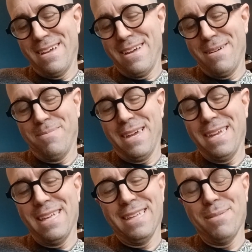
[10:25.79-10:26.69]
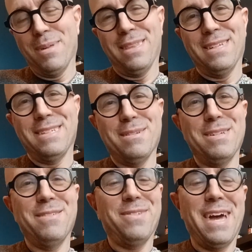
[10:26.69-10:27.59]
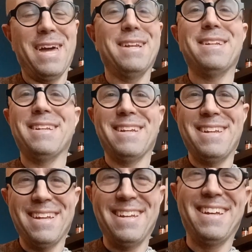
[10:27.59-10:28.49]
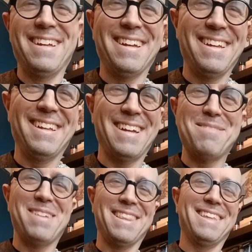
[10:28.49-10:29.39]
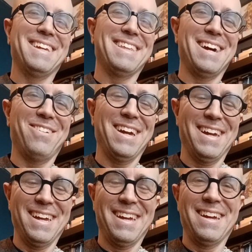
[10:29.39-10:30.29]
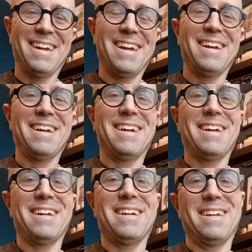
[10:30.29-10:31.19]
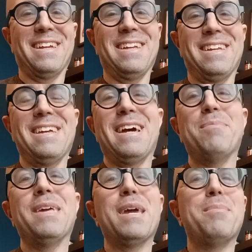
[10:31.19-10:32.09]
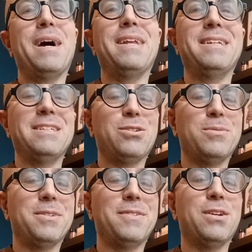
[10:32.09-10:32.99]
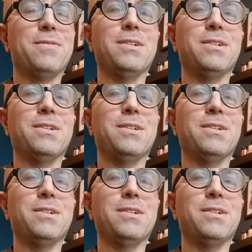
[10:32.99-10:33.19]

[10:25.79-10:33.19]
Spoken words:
I can't think about this in D flat. I'm not thinking that way. I'm thinking about it in terms of intervals.